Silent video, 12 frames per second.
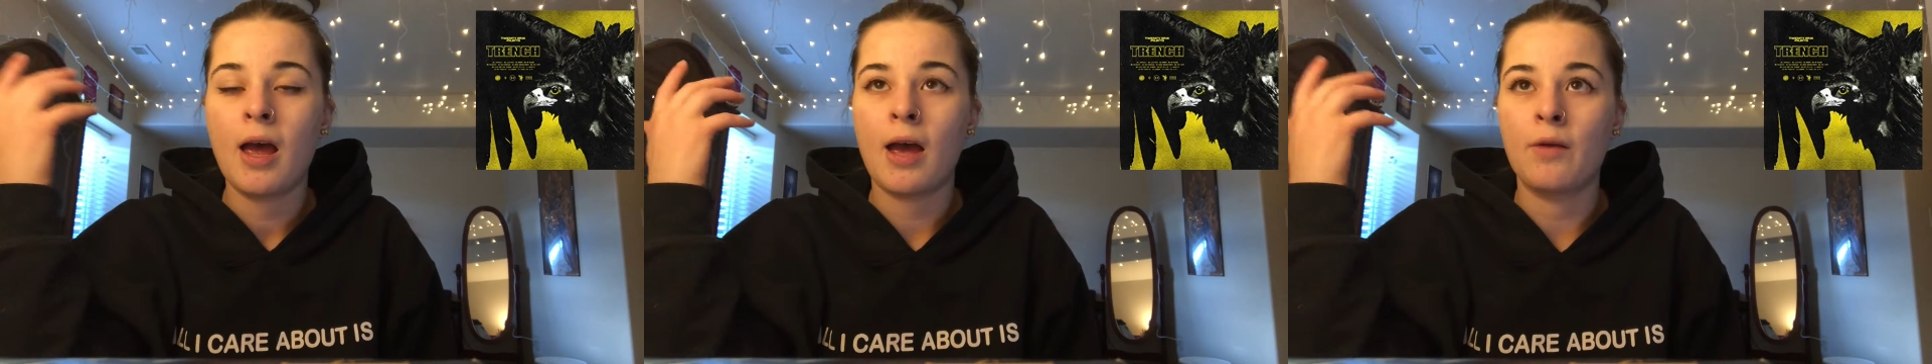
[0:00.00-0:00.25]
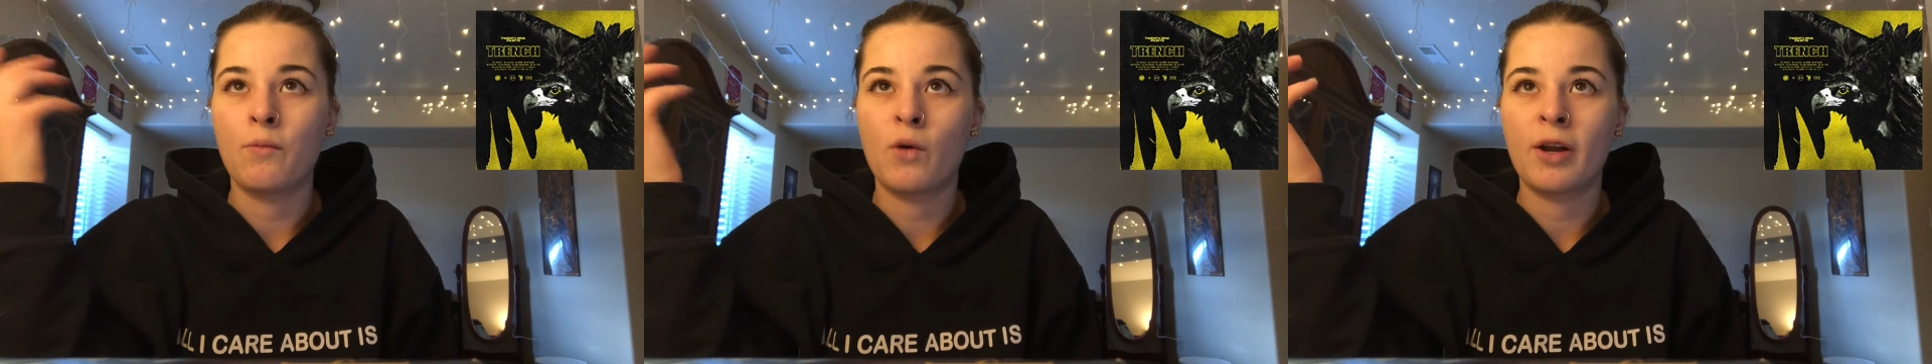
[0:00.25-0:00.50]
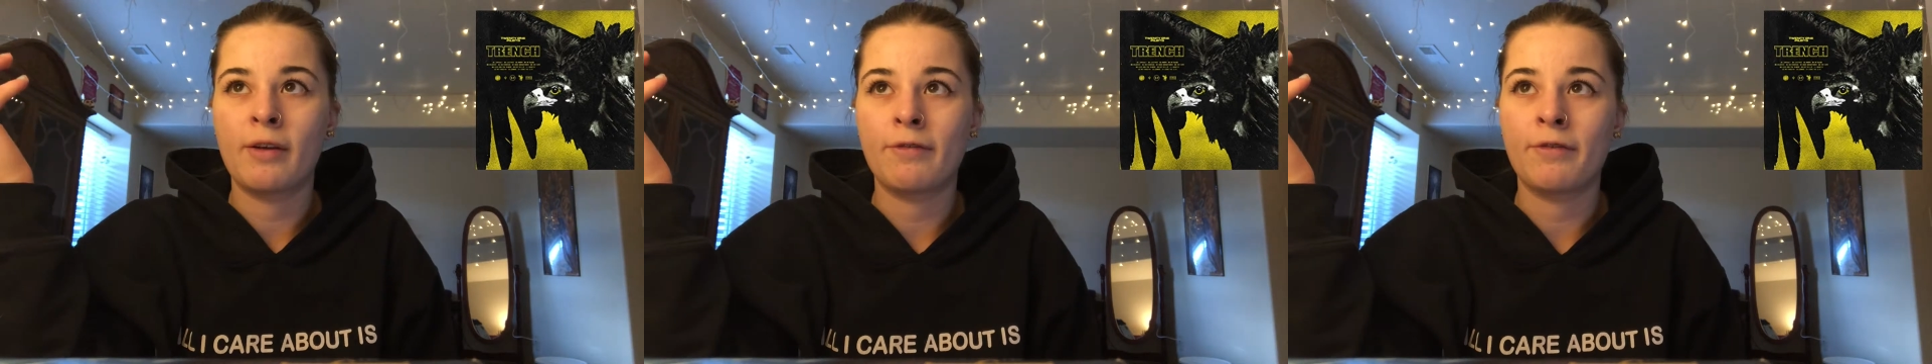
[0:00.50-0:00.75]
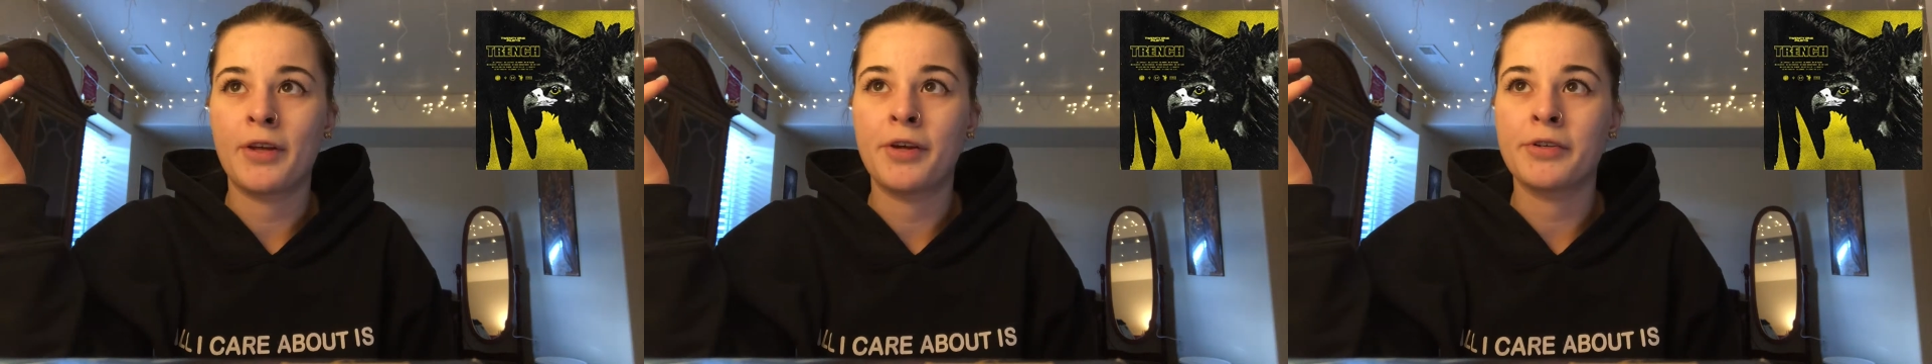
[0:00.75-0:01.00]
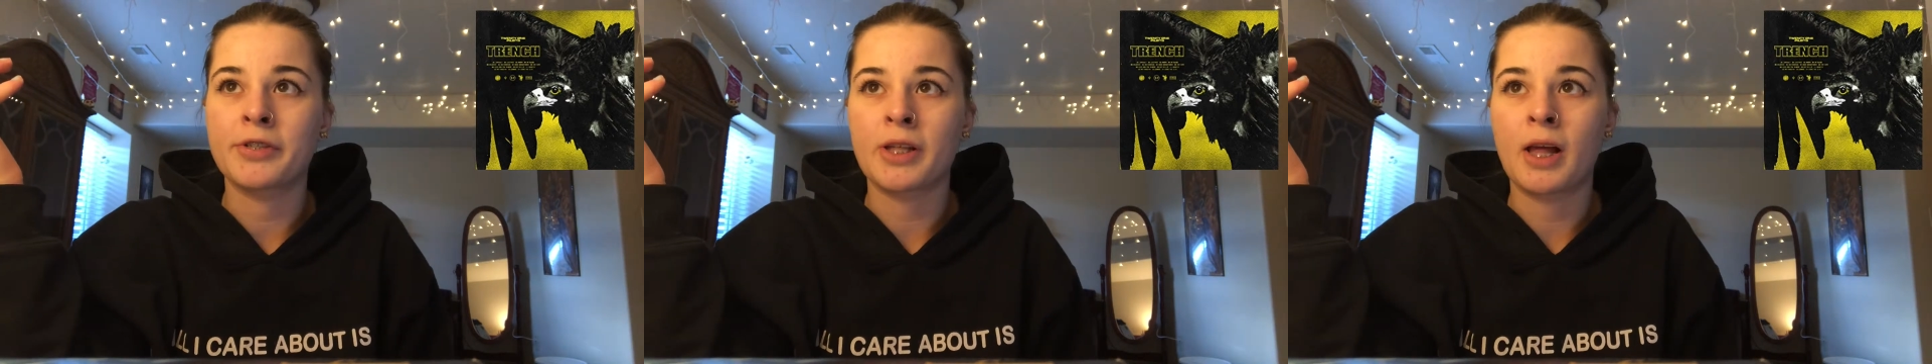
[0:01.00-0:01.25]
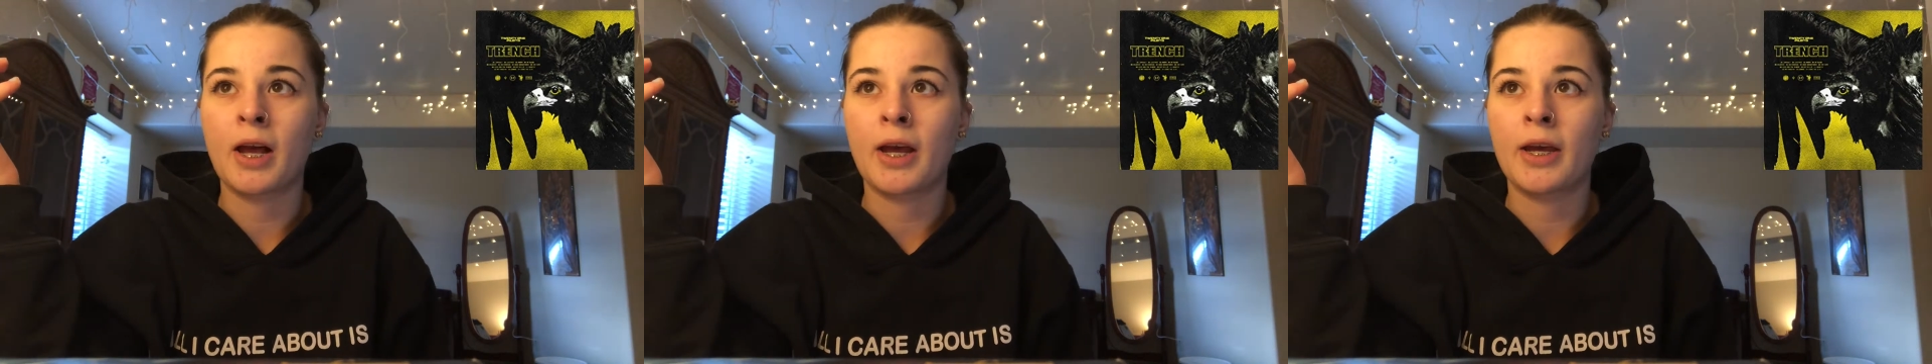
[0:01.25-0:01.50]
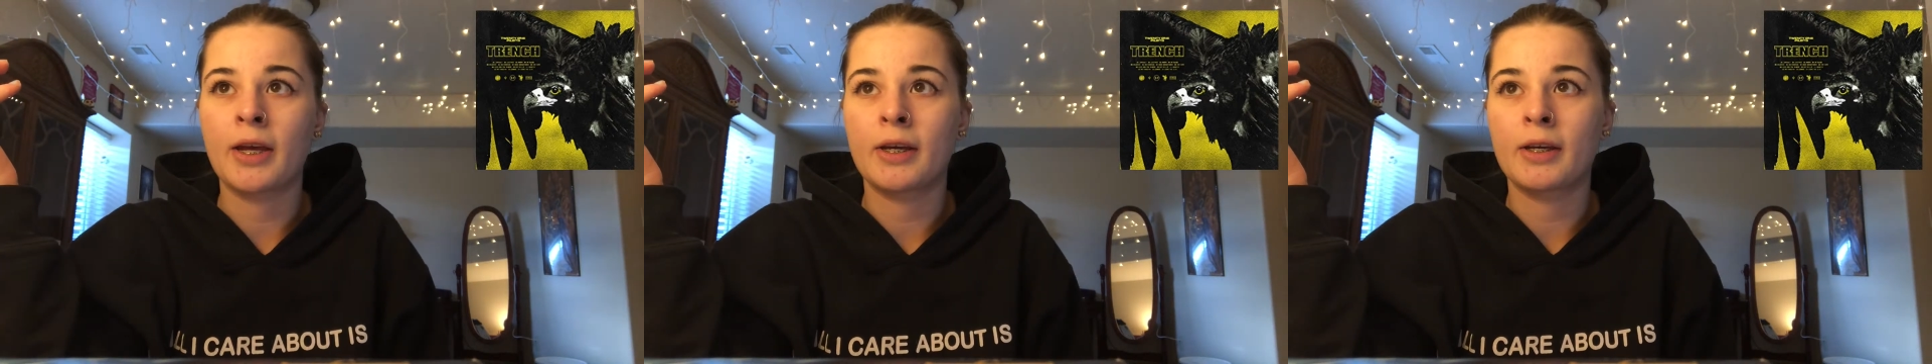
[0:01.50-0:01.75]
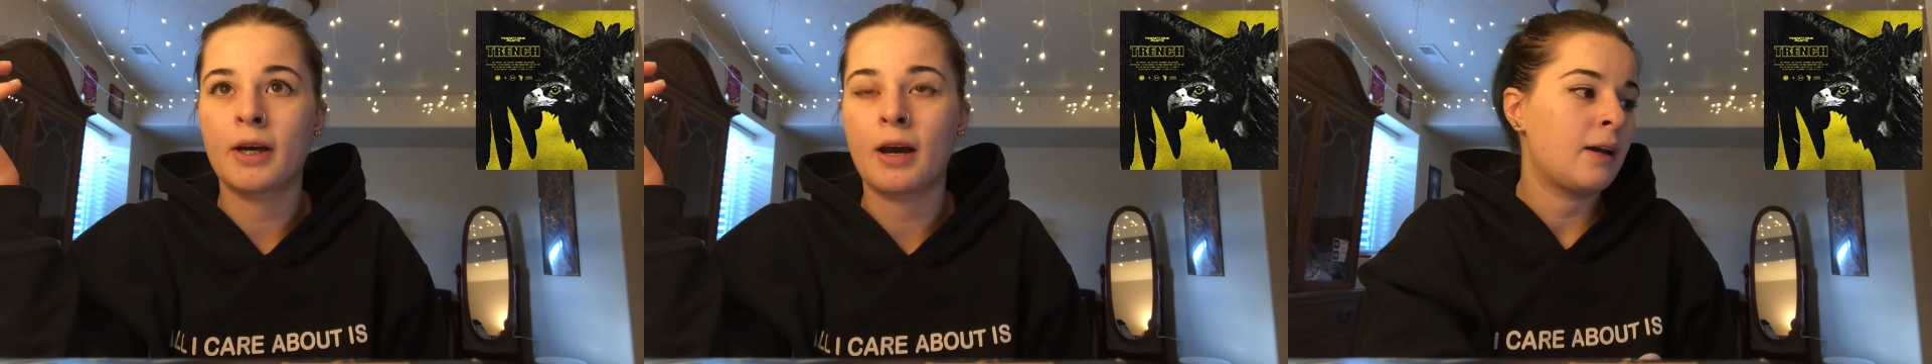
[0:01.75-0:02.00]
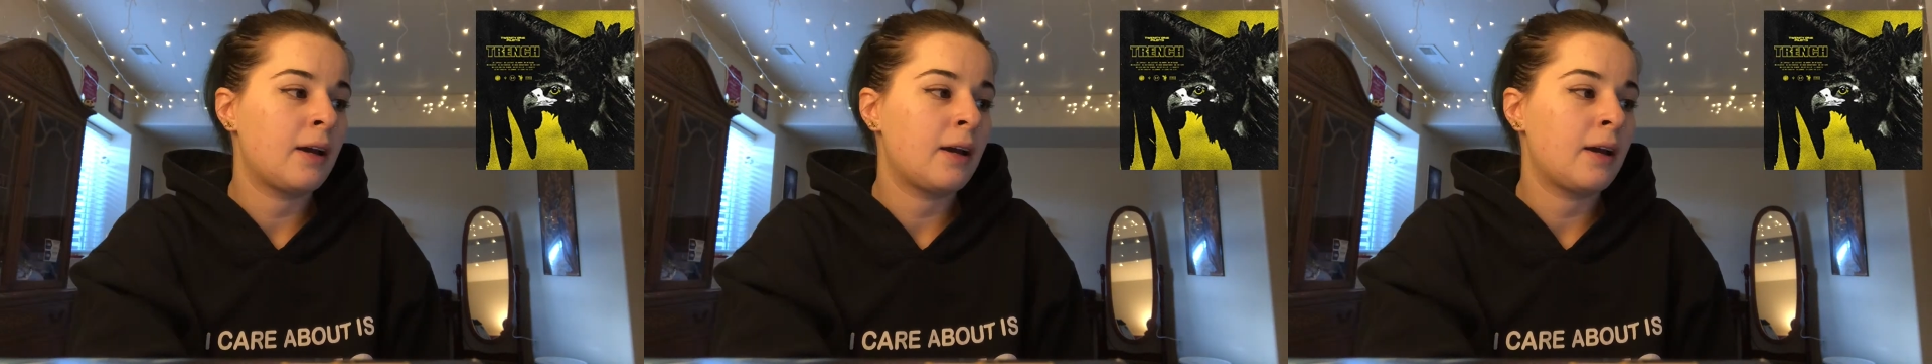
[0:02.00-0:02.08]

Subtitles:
and what it feels like.